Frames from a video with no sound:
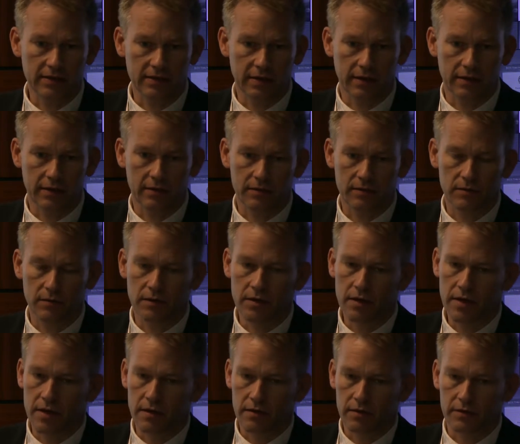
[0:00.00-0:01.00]
and
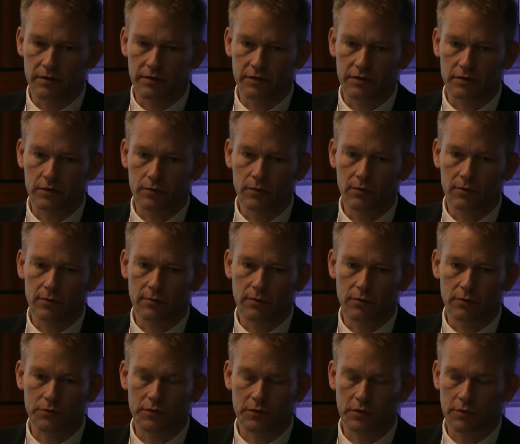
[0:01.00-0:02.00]
there's
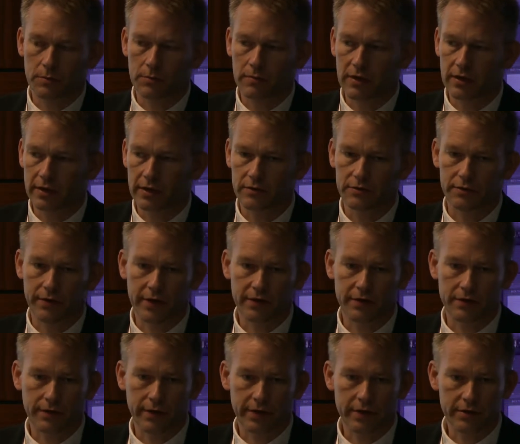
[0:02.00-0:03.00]
almost complete
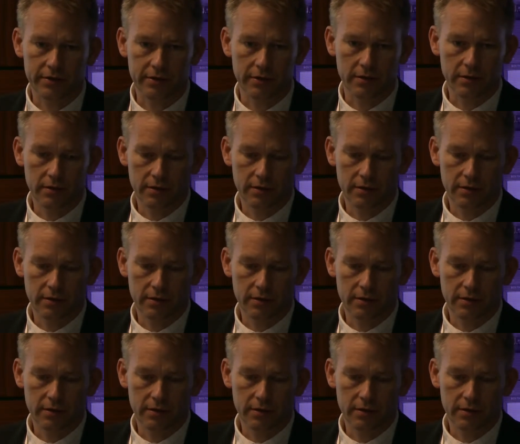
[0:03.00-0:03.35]
registration.